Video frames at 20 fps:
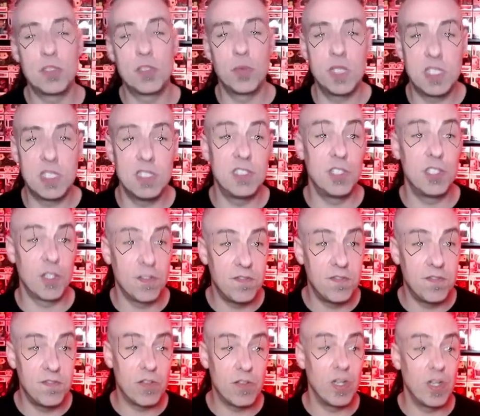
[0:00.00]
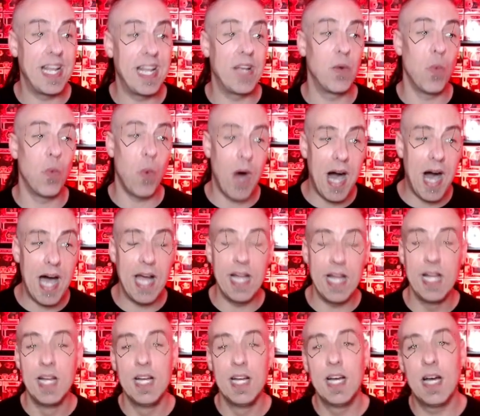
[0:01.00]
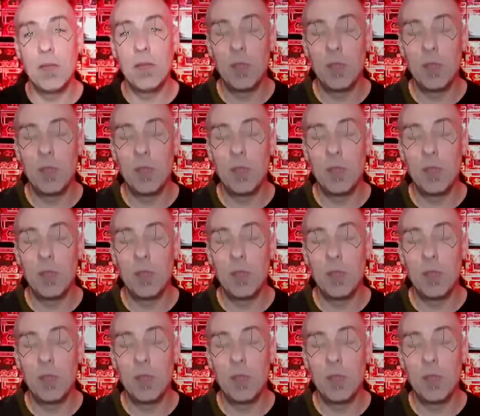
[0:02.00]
which is your favorite and why. I'd be